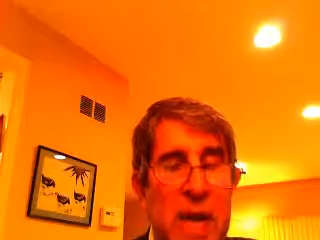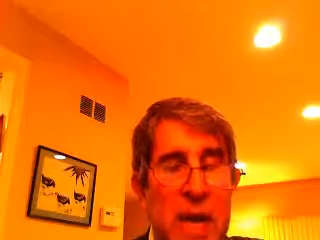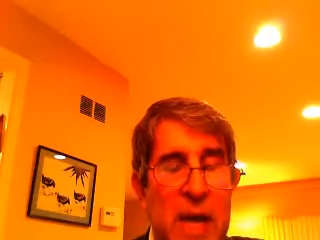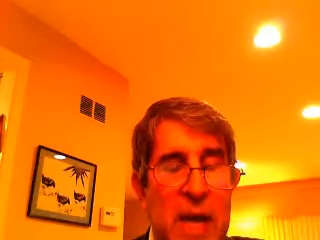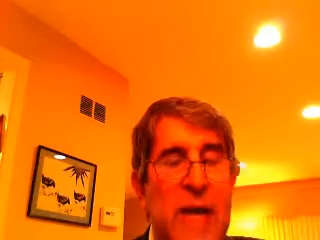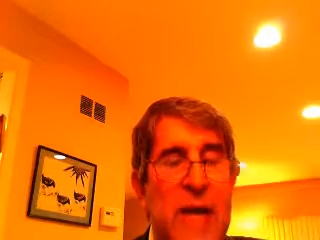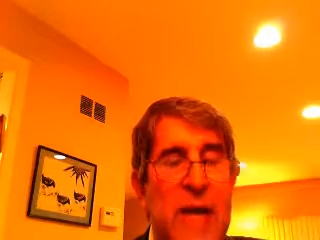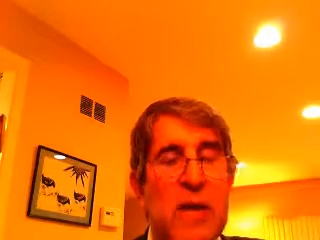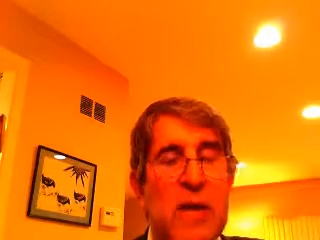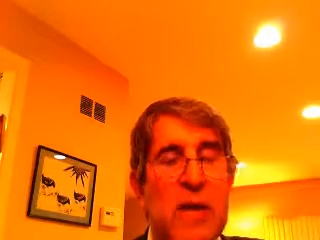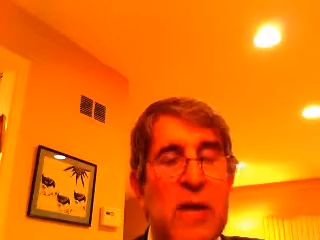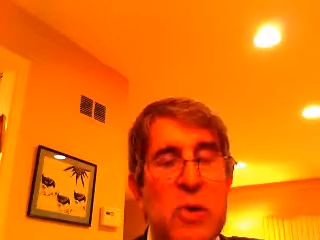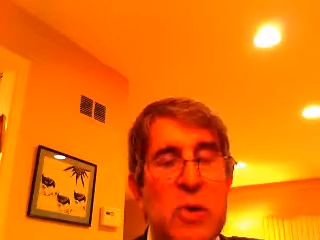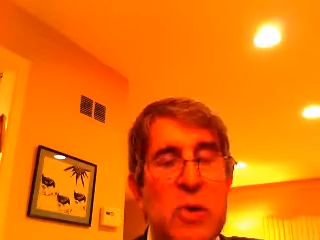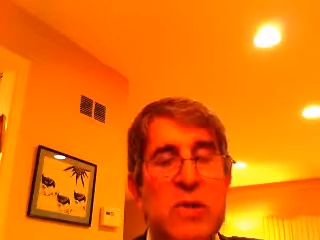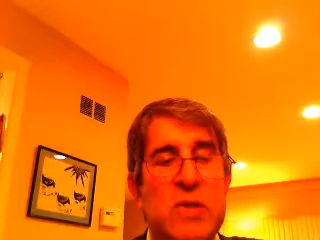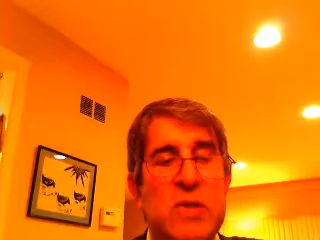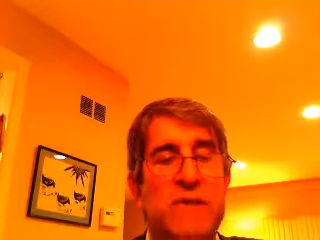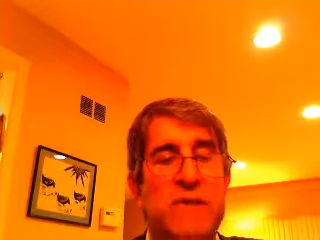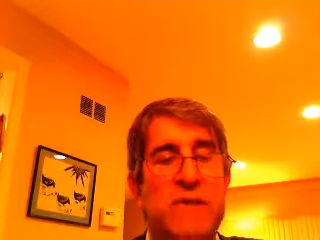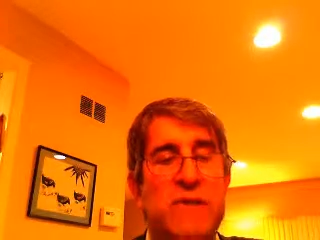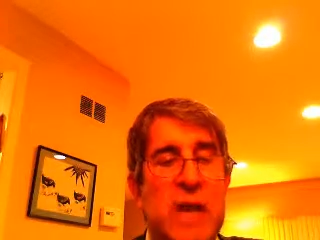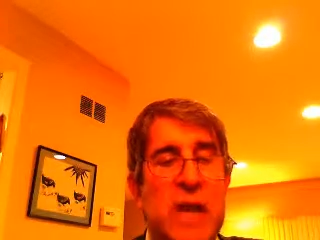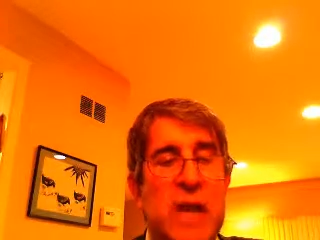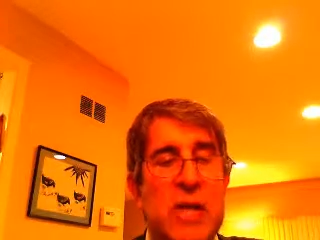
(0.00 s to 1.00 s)
And they can
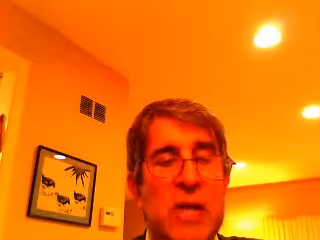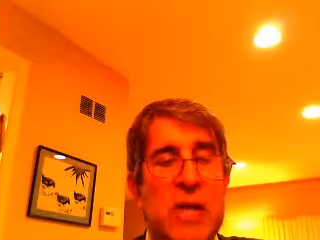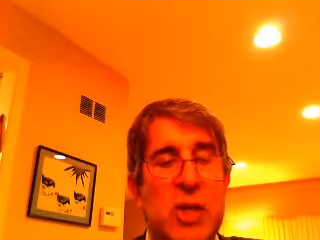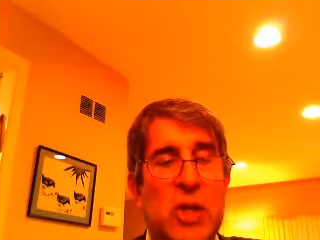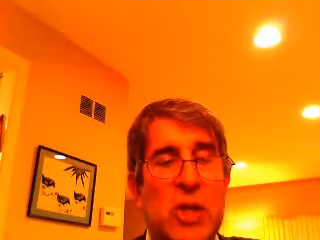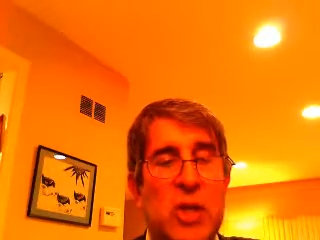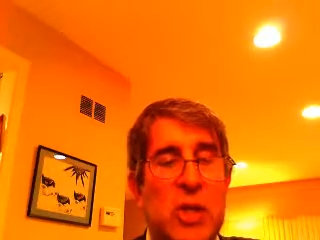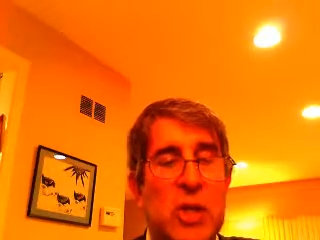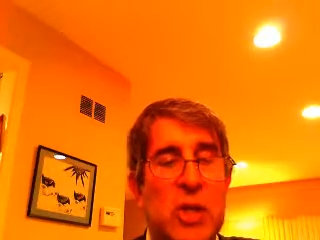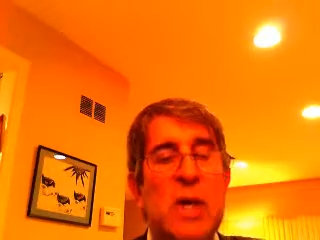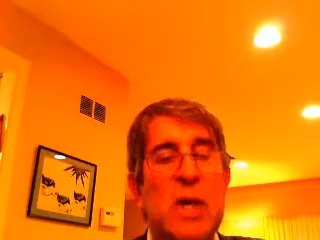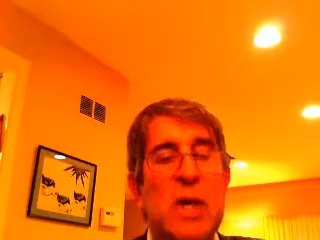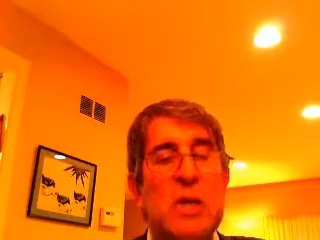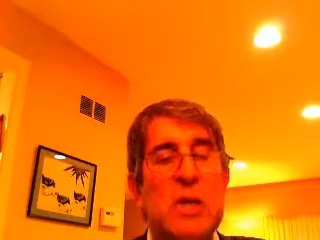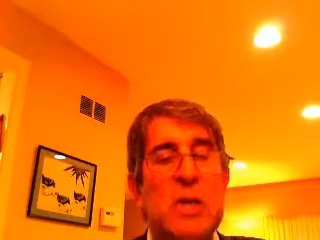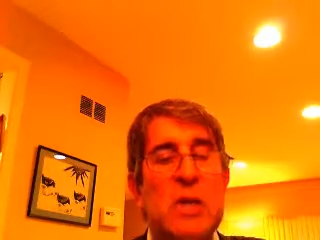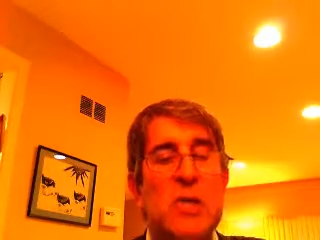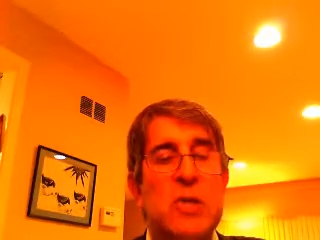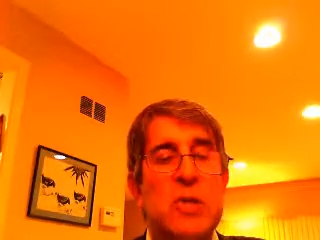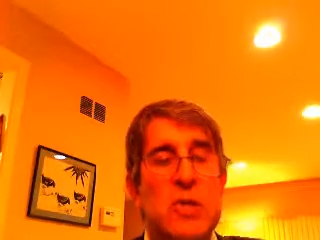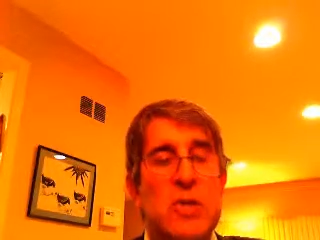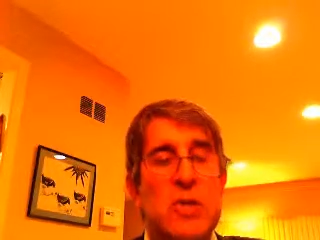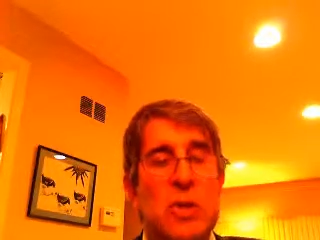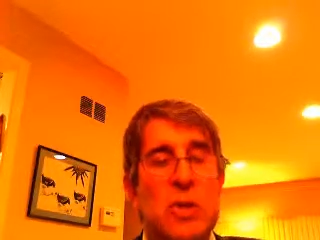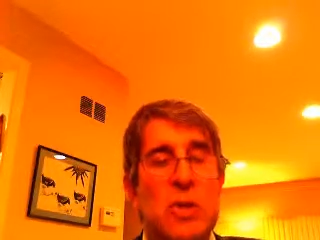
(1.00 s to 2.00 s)
use the flashing
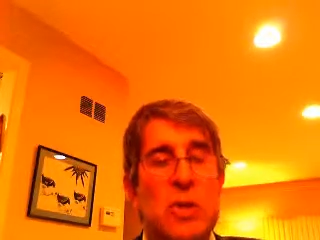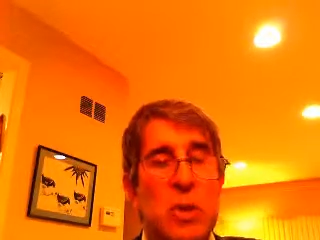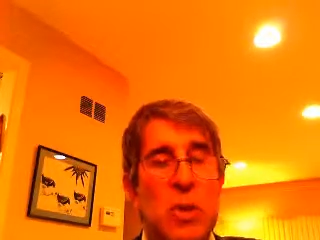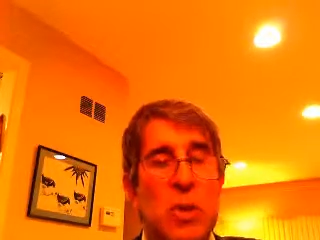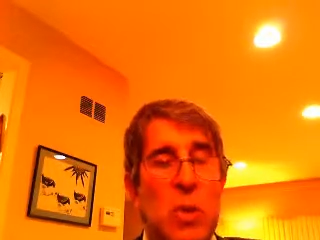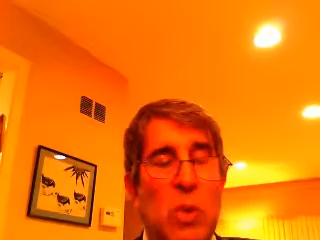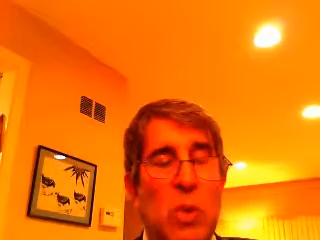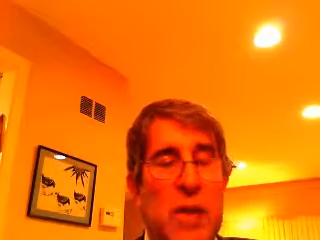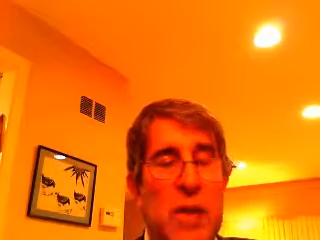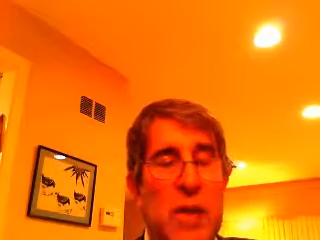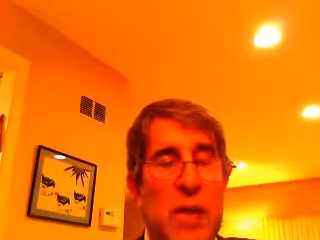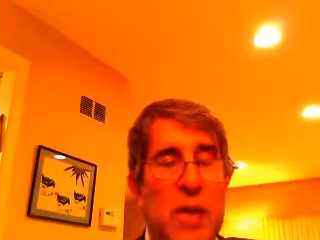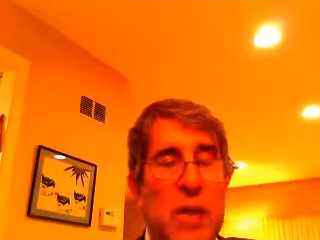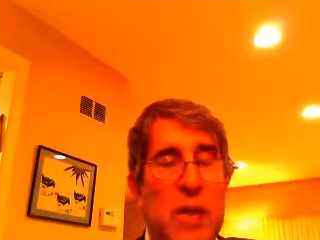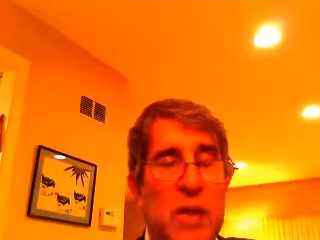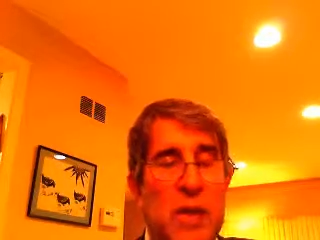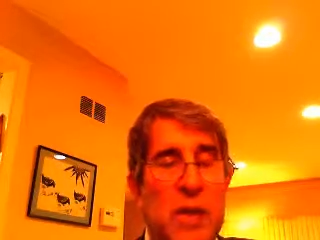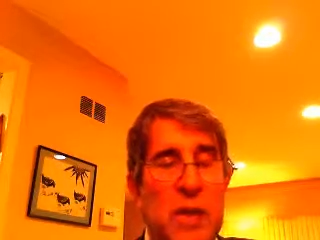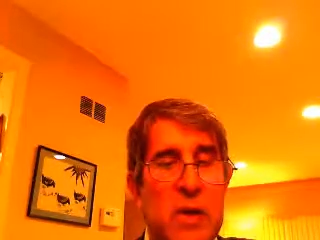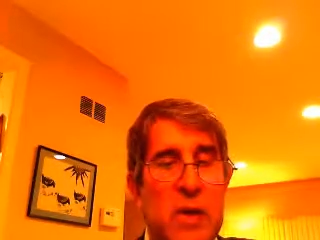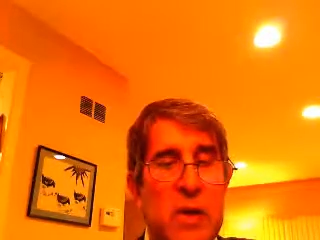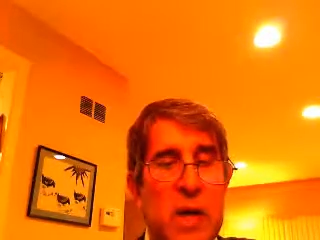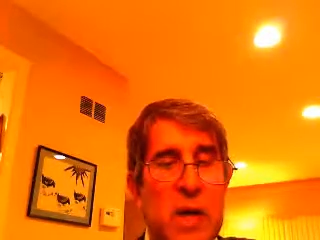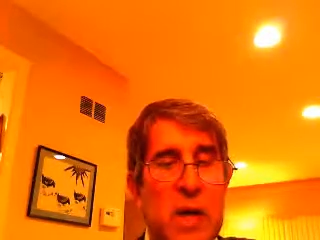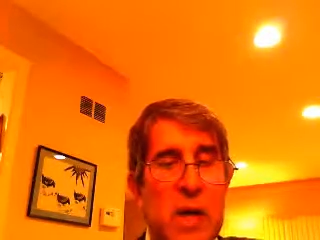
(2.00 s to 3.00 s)
to signal one
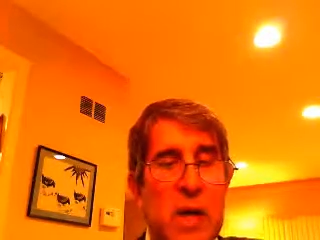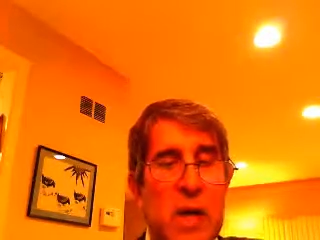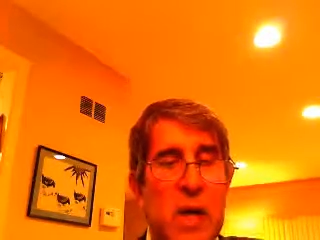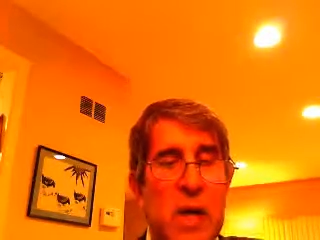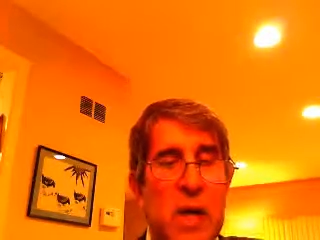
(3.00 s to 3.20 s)
another.